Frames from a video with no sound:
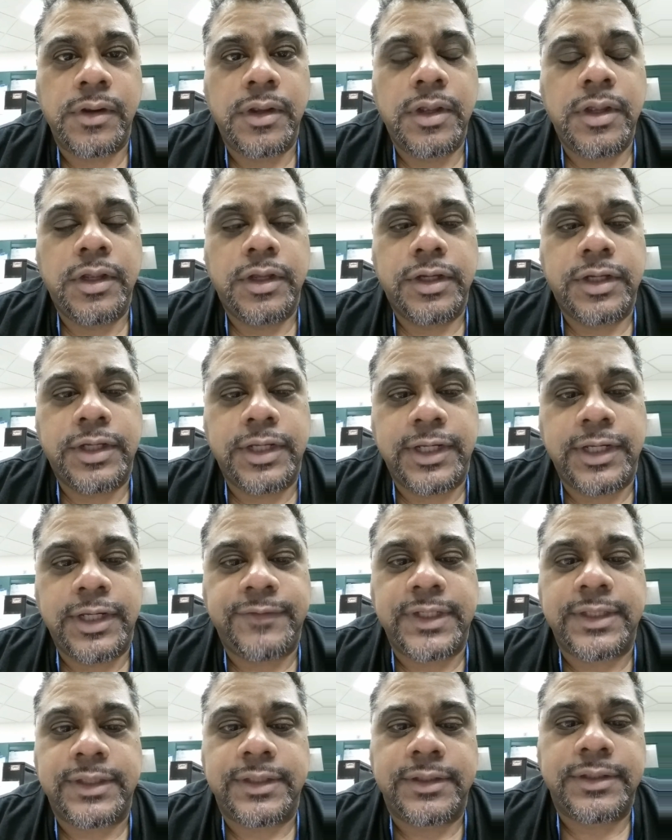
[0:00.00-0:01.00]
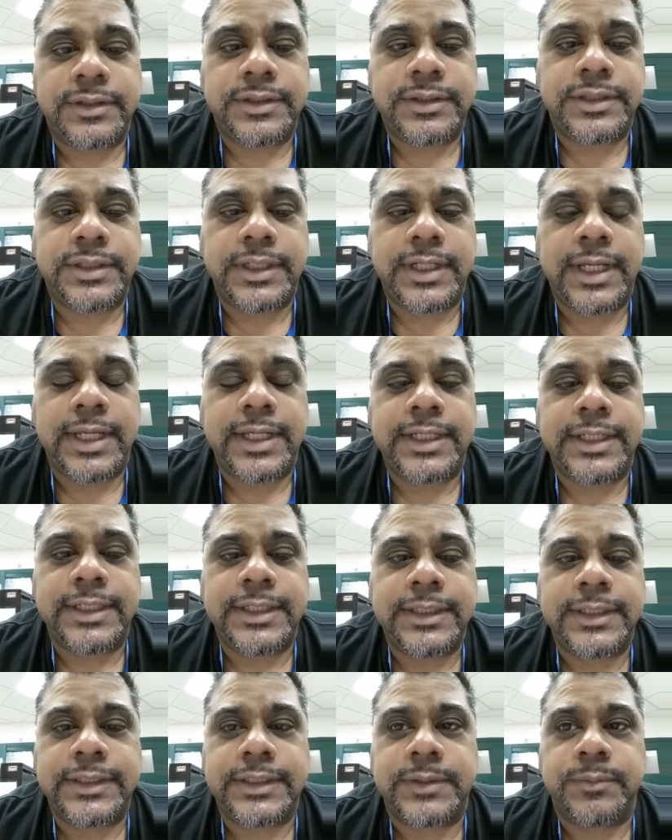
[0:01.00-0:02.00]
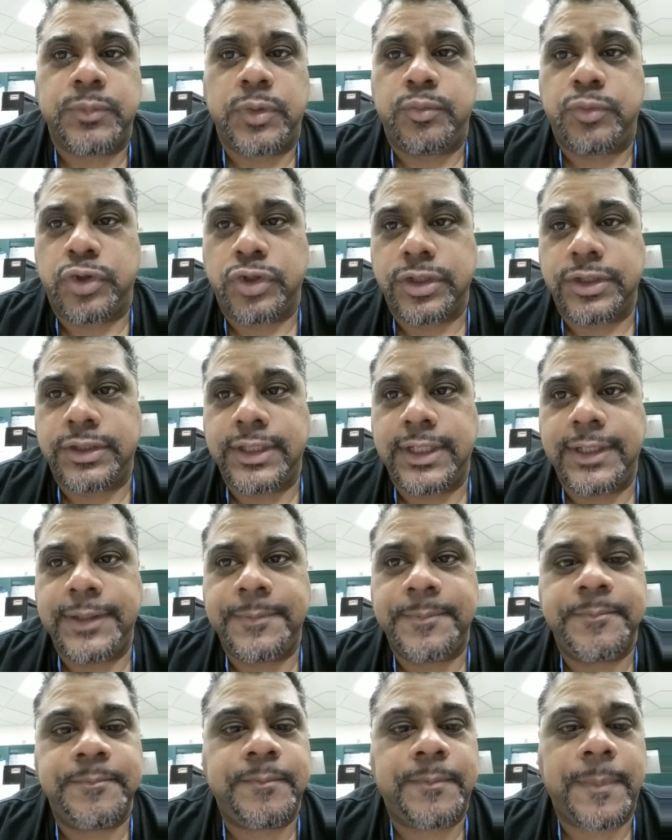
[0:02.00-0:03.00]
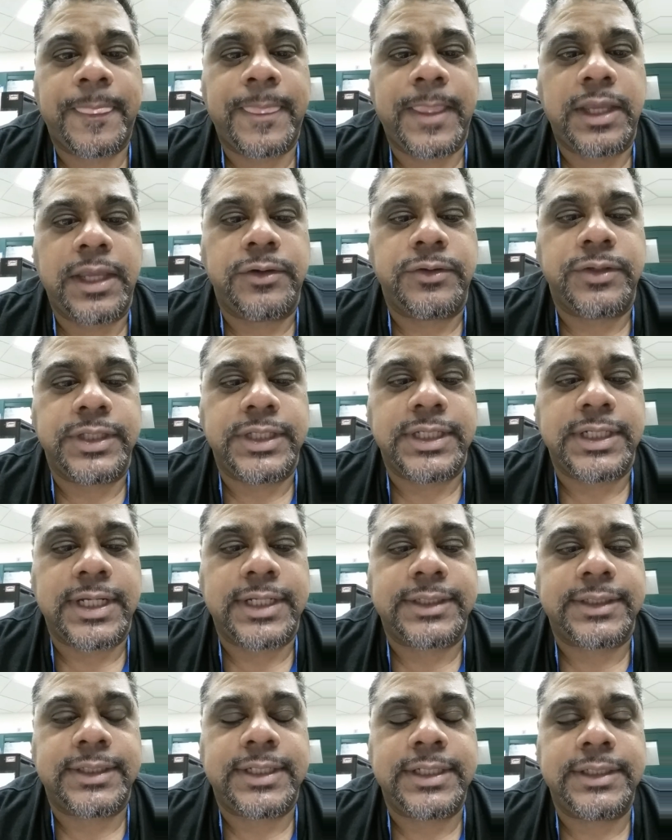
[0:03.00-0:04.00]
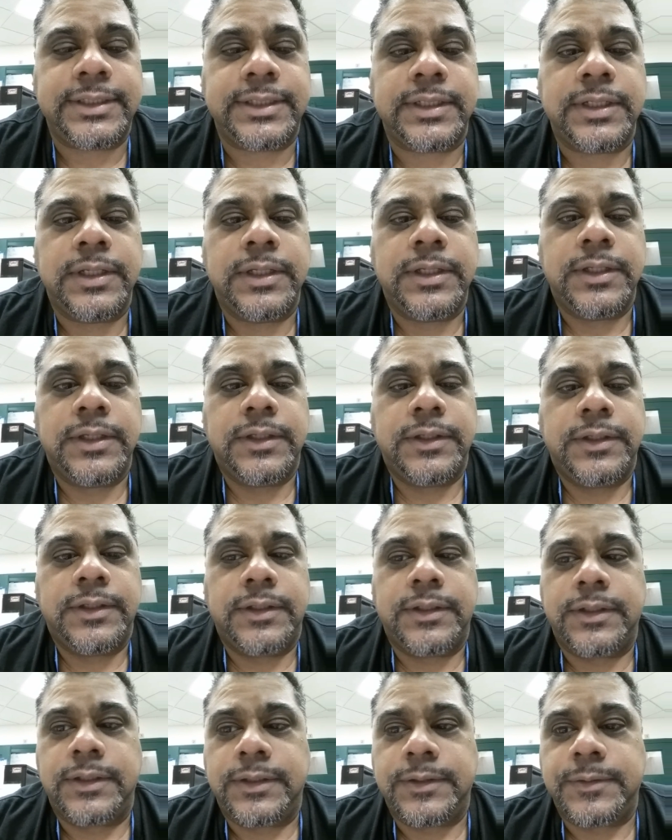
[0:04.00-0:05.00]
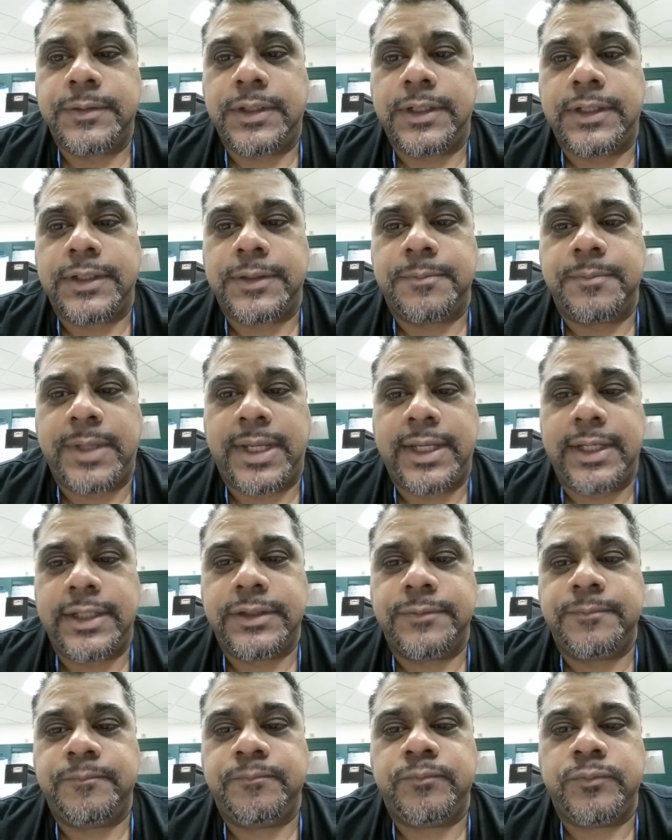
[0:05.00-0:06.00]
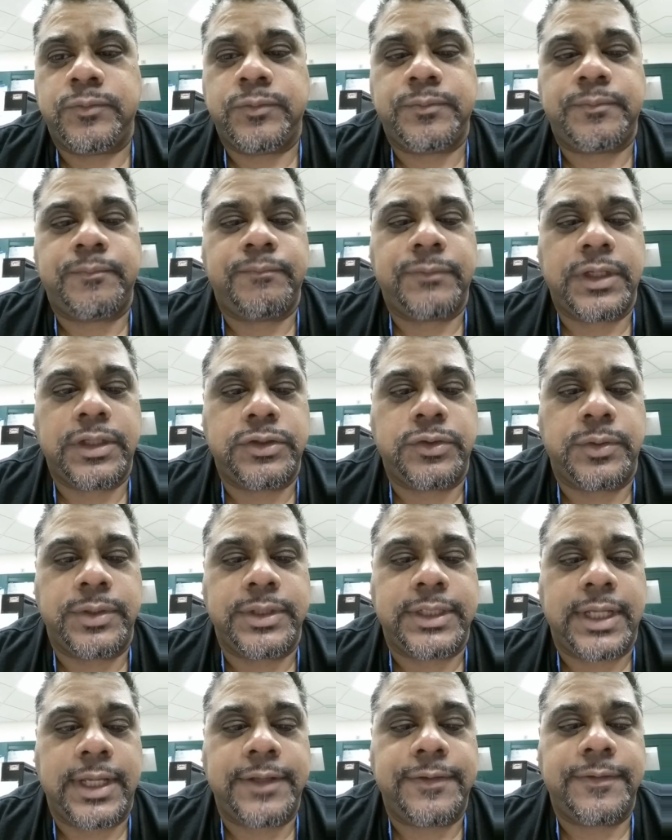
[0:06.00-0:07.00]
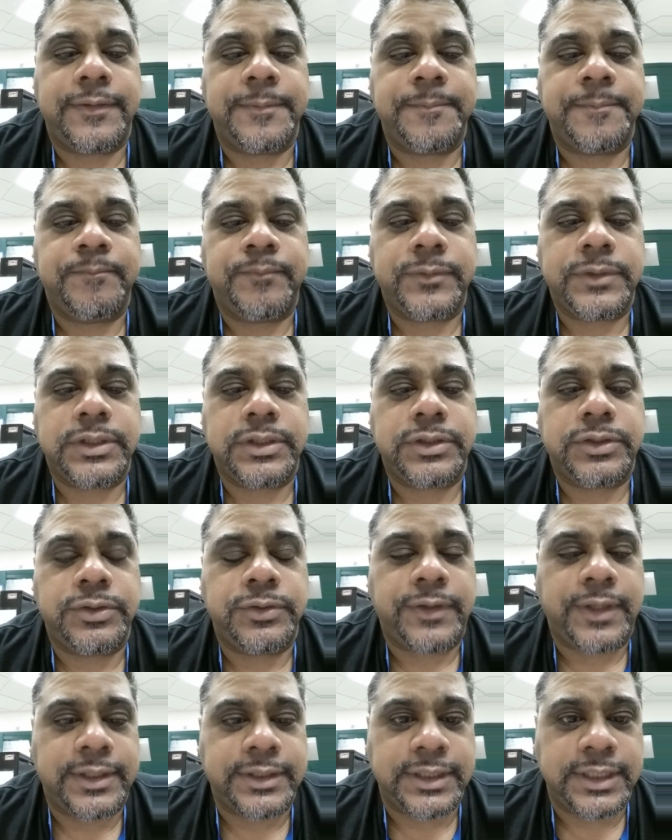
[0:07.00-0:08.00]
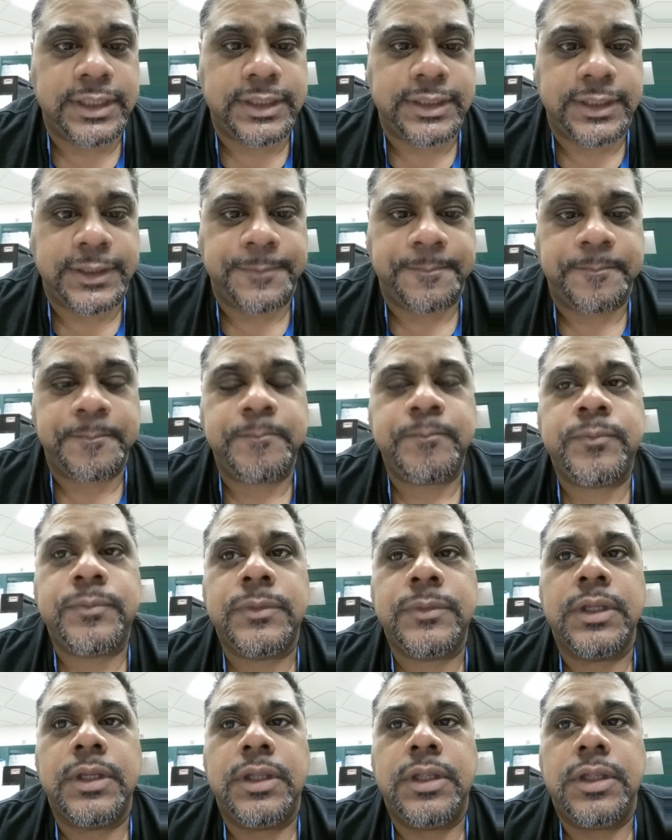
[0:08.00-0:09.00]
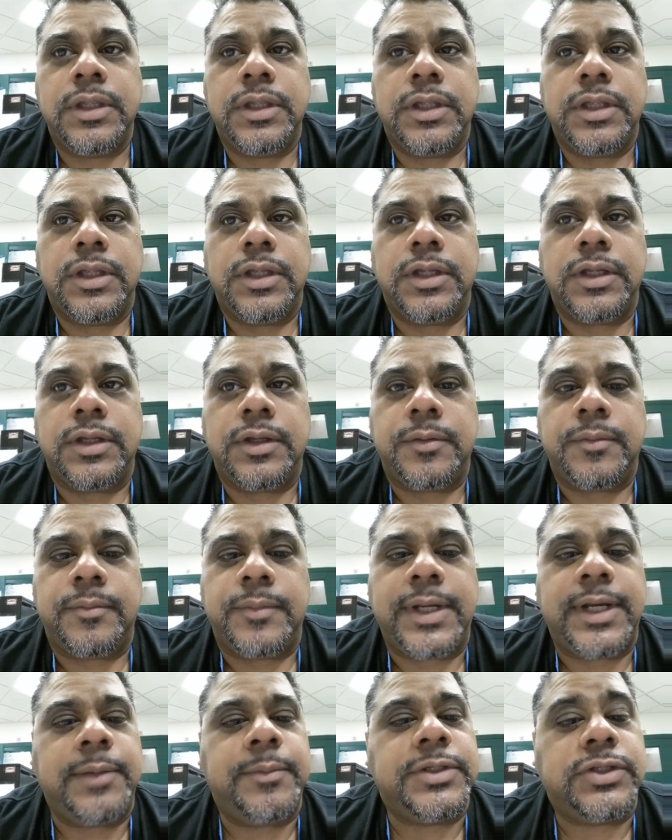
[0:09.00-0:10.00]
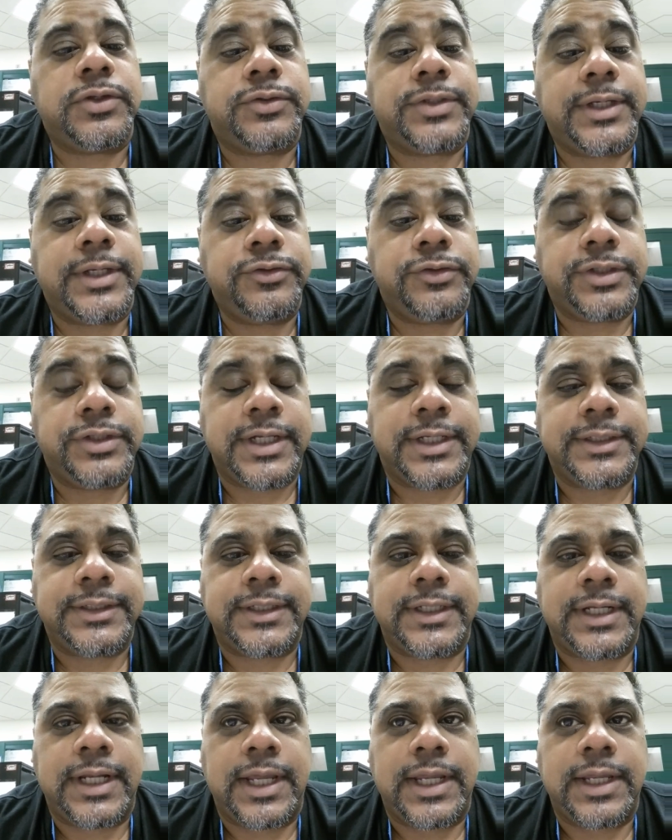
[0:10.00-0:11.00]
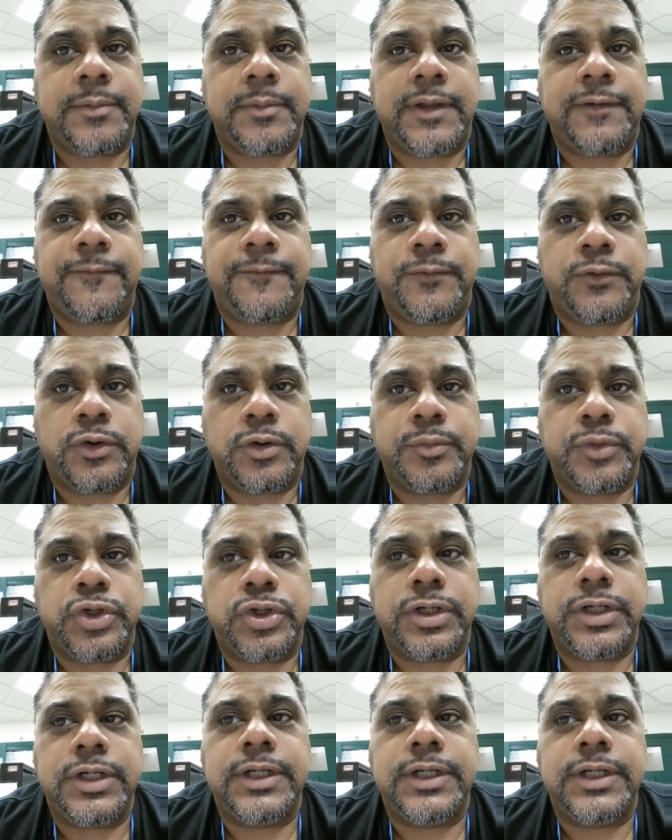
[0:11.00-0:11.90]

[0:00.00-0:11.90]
Good evening. Today is Memorial Day here in the United States, May 28th, 2018. My name is Jose Nunez, and I am a former